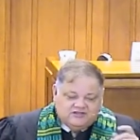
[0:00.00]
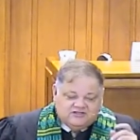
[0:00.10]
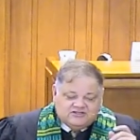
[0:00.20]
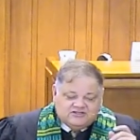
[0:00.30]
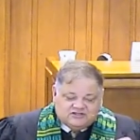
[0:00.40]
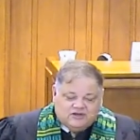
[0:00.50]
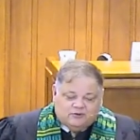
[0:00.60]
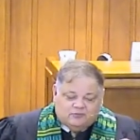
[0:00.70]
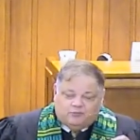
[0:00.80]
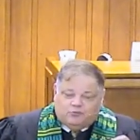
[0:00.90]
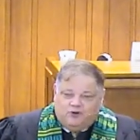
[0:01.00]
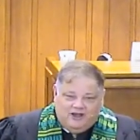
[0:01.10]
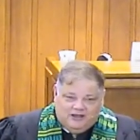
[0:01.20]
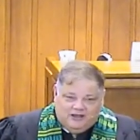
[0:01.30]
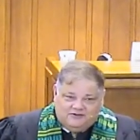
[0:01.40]
stubborn
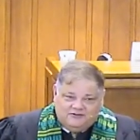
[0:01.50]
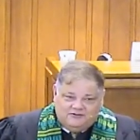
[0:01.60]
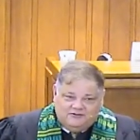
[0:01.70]
pride